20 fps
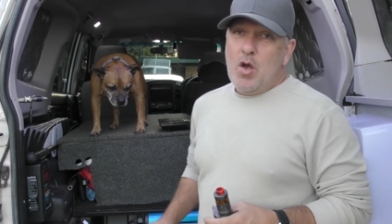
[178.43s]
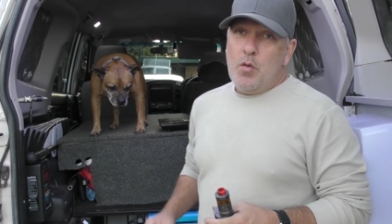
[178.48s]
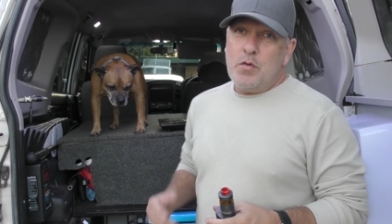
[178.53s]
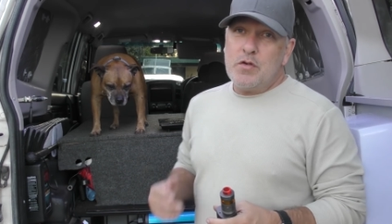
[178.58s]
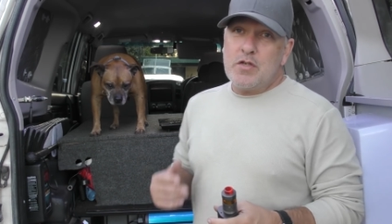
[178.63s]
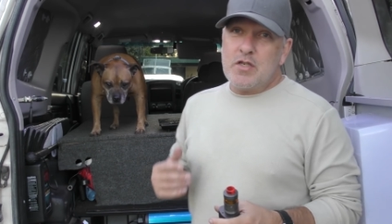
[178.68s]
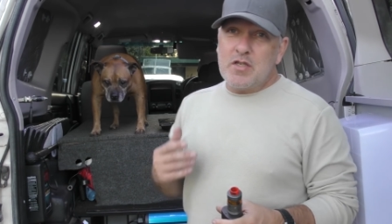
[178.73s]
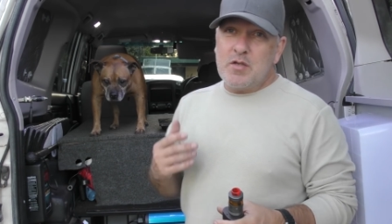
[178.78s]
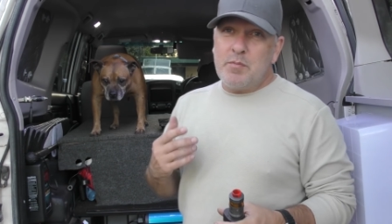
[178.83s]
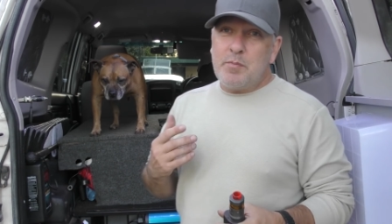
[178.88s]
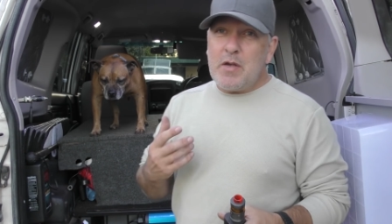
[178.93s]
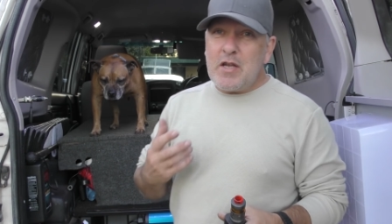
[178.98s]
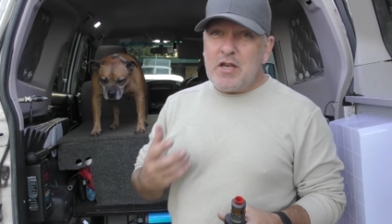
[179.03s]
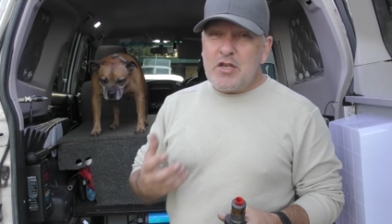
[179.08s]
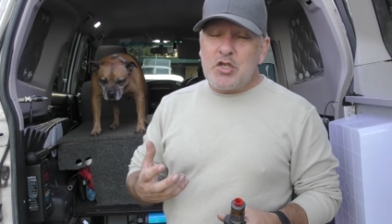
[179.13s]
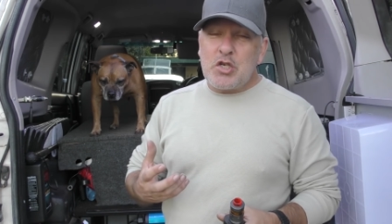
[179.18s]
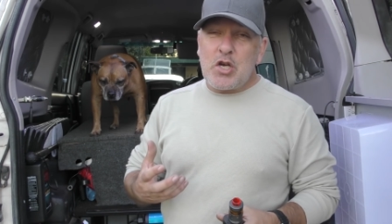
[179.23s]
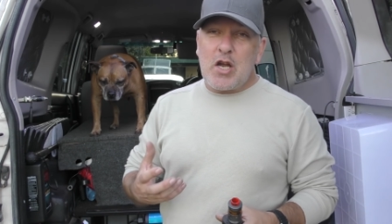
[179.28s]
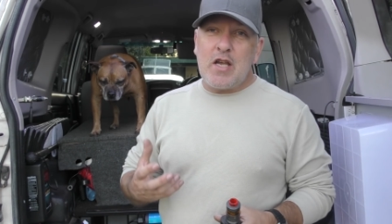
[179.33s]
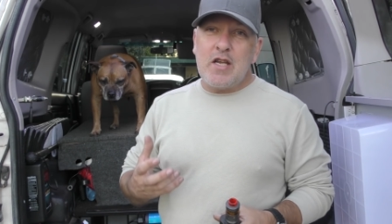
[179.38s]
which is a
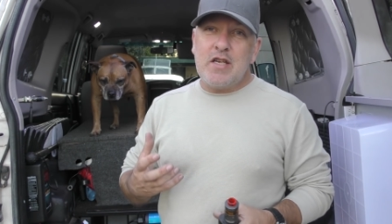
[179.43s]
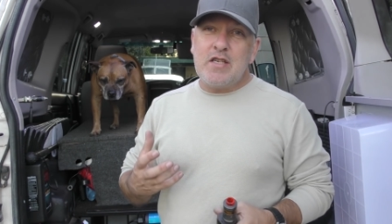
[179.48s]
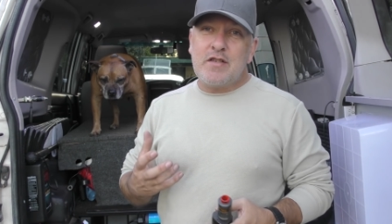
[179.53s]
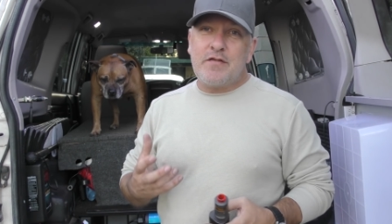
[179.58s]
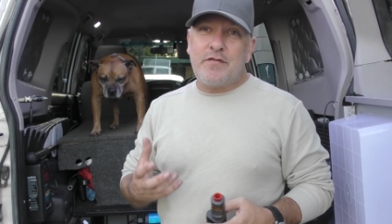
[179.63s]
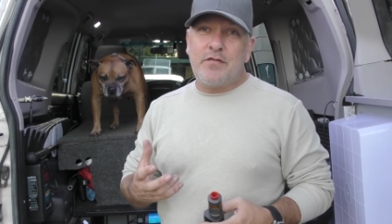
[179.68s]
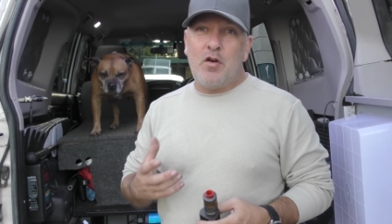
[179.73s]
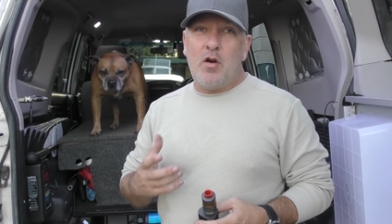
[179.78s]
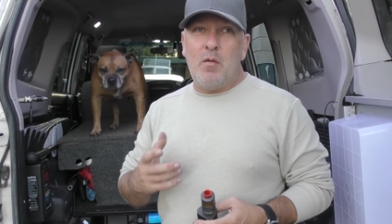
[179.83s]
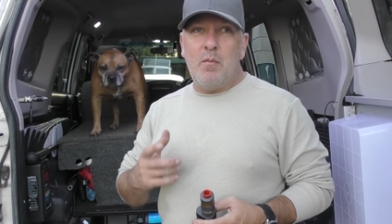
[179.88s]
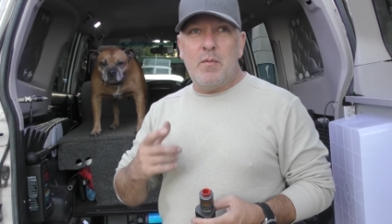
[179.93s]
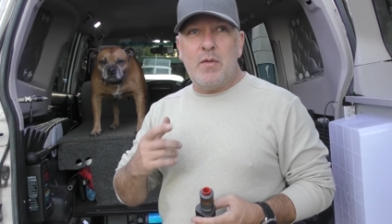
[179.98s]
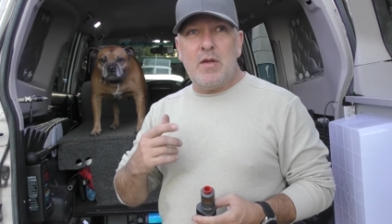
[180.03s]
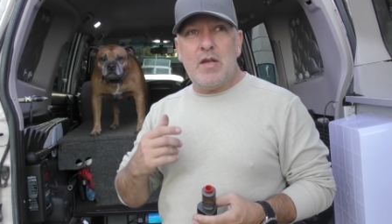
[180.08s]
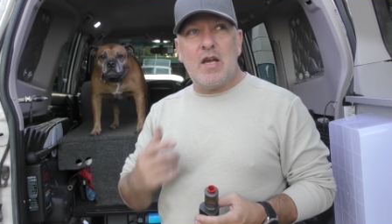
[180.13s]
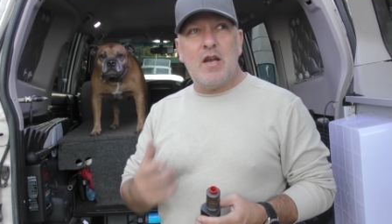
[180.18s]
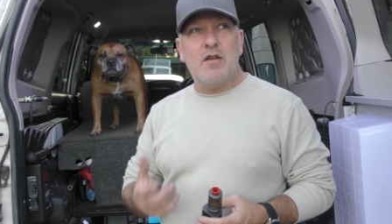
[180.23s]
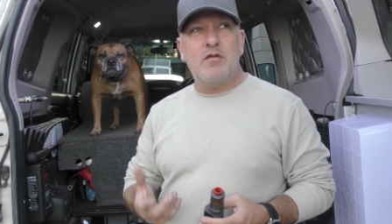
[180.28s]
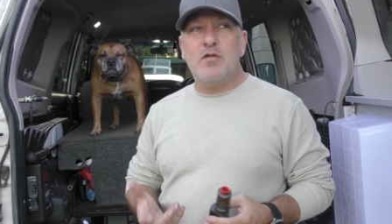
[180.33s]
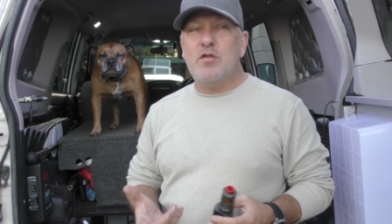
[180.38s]
big change from the
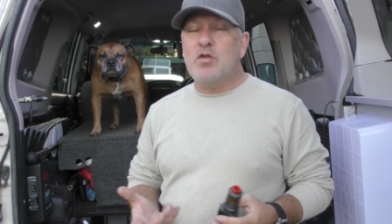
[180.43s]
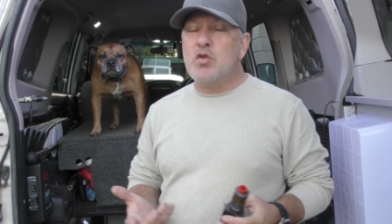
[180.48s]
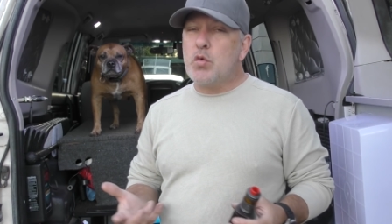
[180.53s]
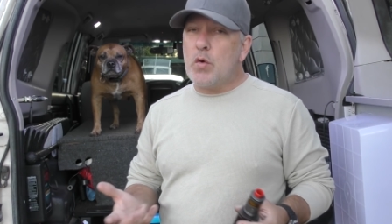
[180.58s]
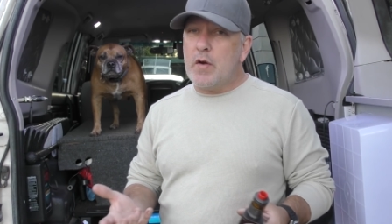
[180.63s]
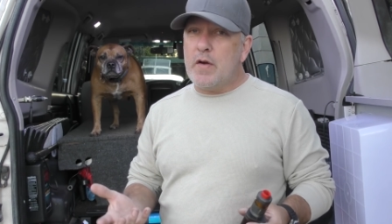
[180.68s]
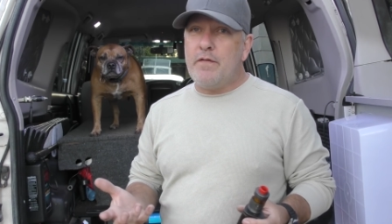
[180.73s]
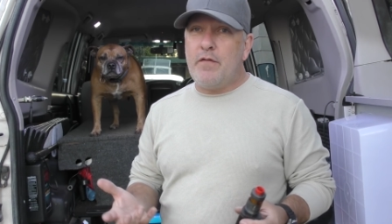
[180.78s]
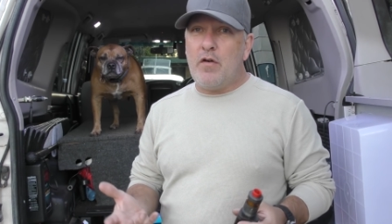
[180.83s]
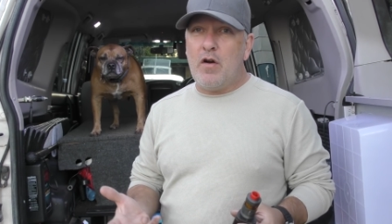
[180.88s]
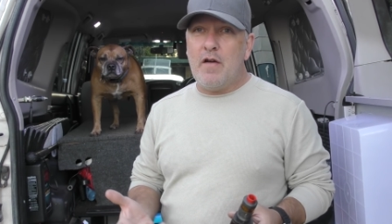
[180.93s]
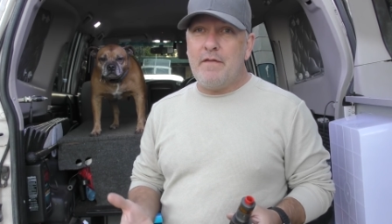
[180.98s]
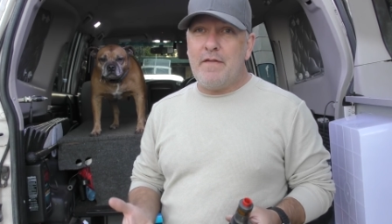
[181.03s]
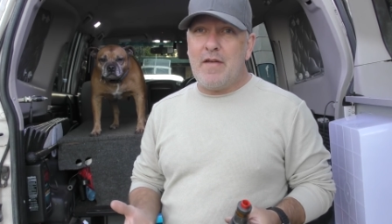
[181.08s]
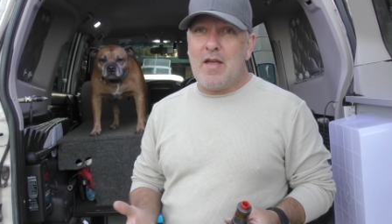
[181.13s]
125